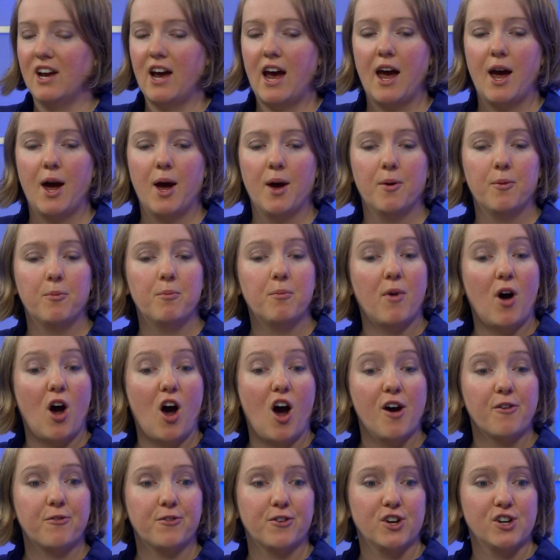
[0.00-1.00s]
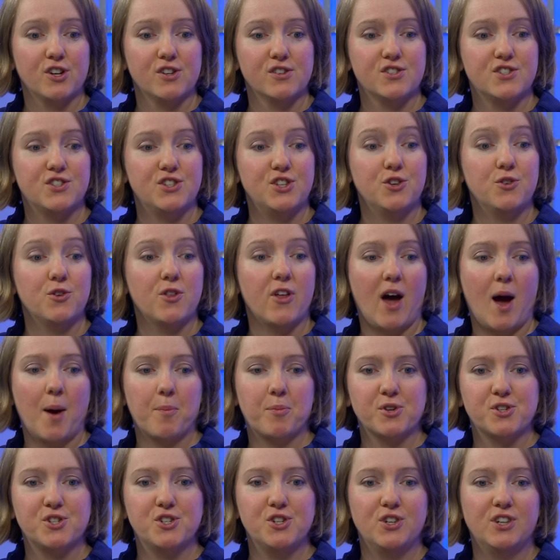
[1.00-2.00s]
offers you the
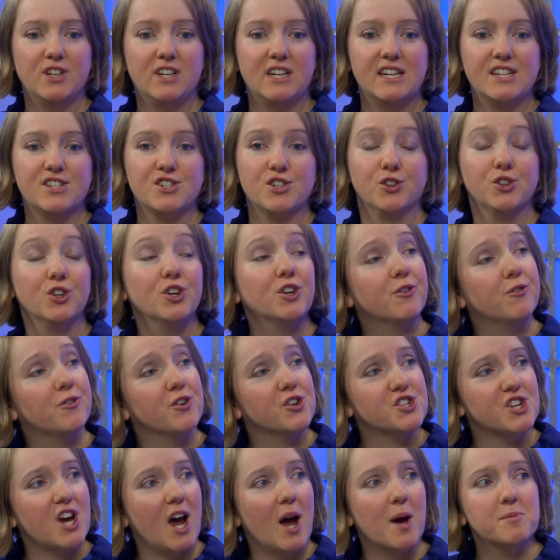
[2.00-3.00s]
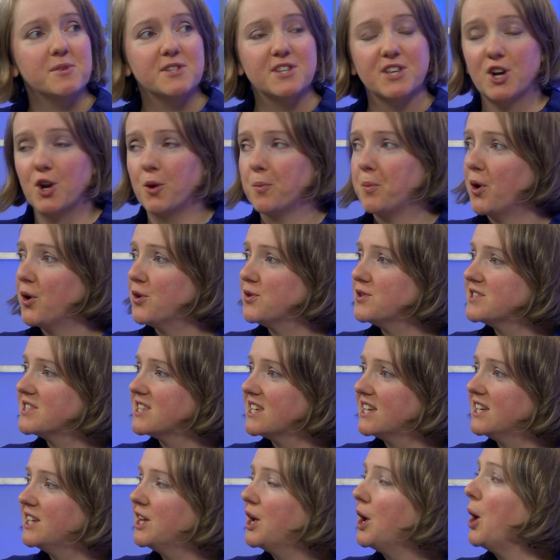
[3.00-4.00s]
opportunity to look for jobs that are
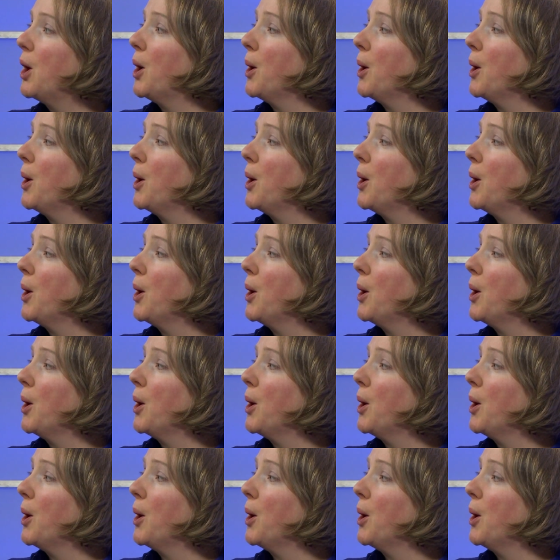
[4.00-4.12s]
posted,